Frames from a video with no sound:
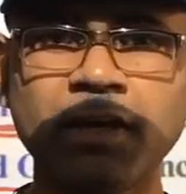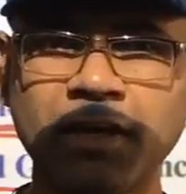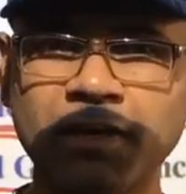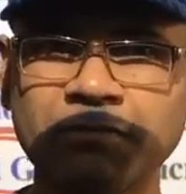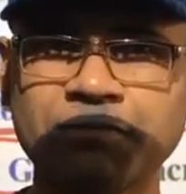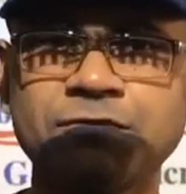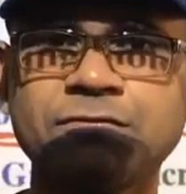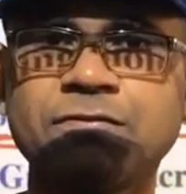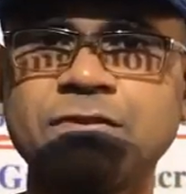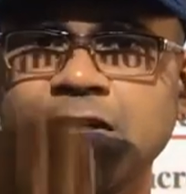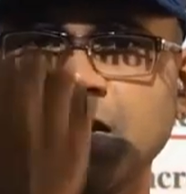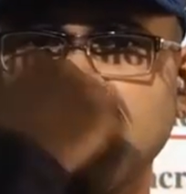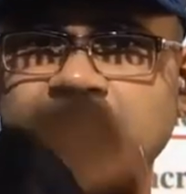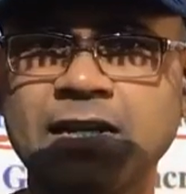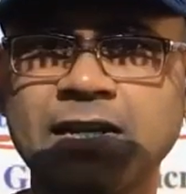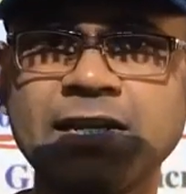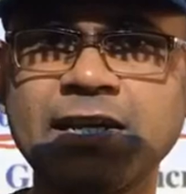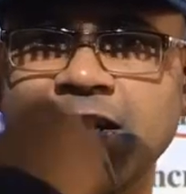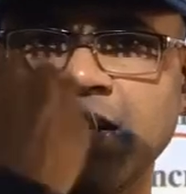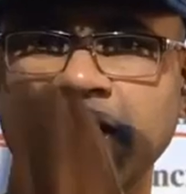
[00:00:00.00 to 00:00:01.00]
if we are
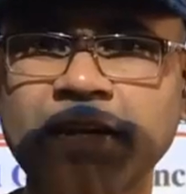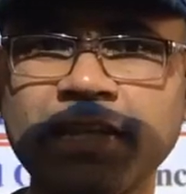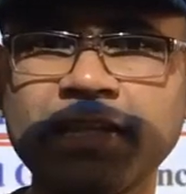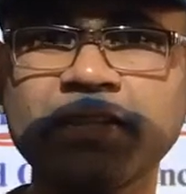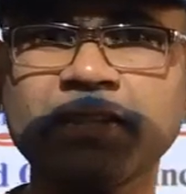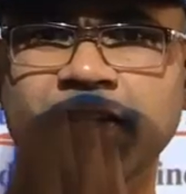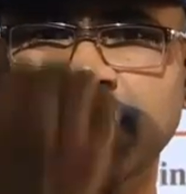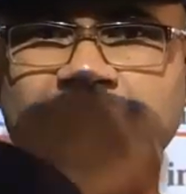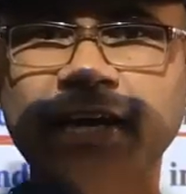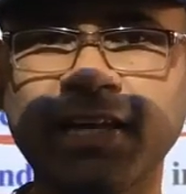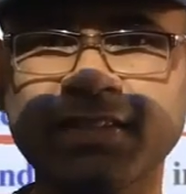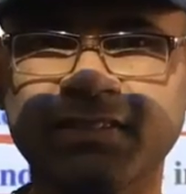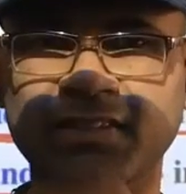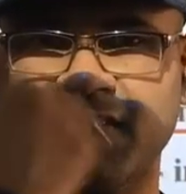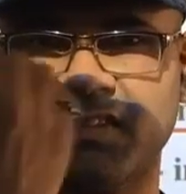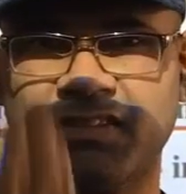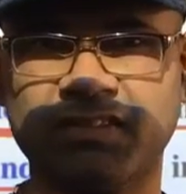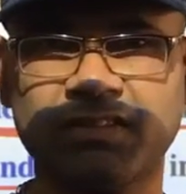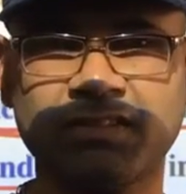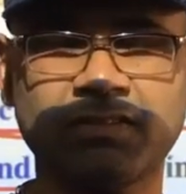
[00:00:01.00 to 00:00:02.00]
inhaling the
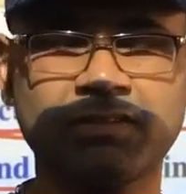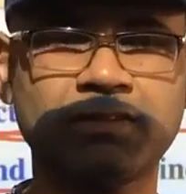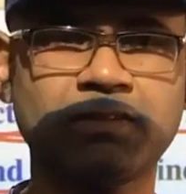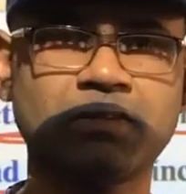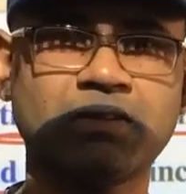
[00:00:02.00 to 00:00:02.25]
gases